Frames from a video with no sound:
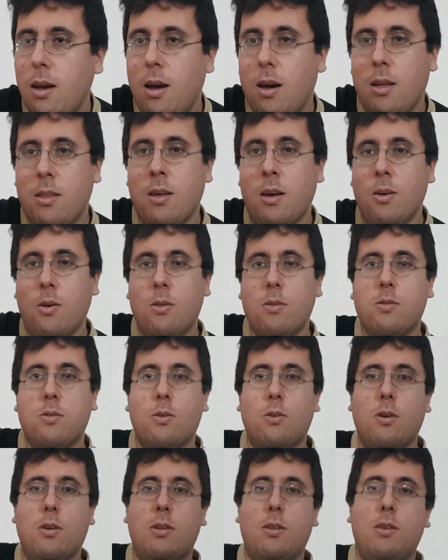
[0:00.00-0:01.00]
And I also
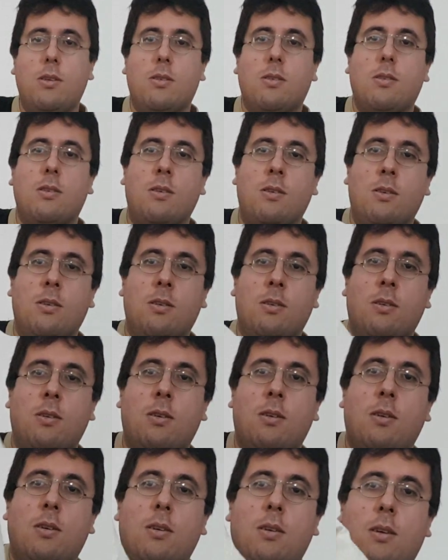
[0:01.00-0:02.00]
got this
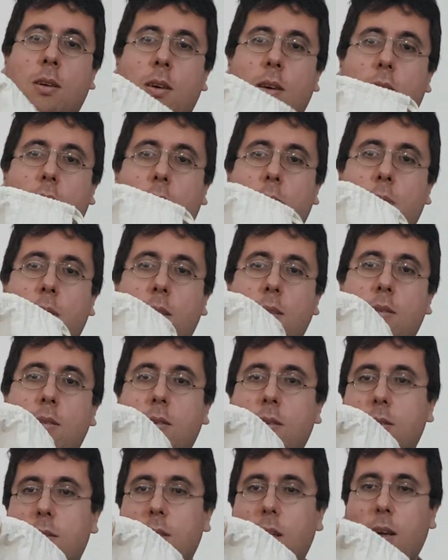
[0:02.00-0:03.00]

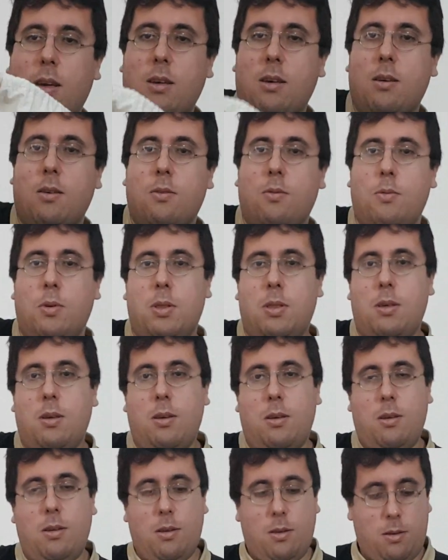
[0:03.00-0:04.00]
amazing sack with
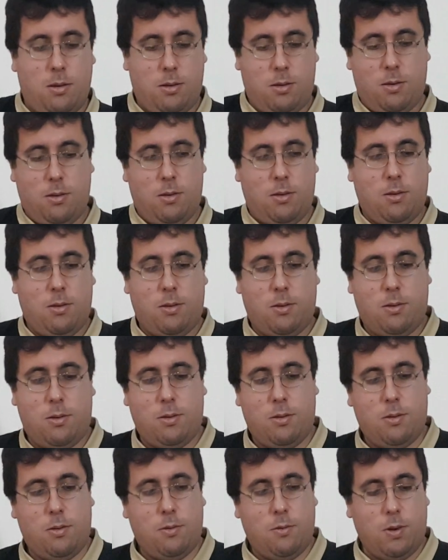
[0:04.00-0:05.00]

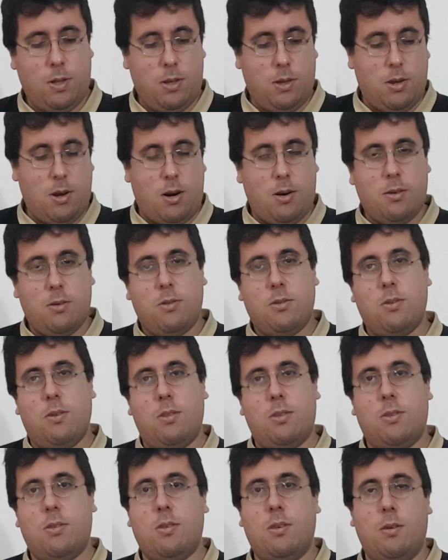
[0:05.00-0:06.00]
the yarn, so
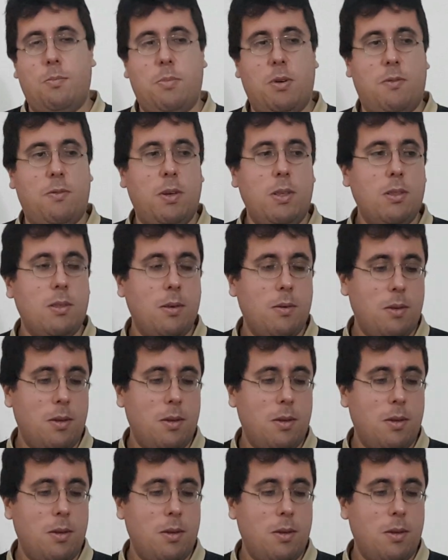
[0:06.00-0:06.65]
it's perfect.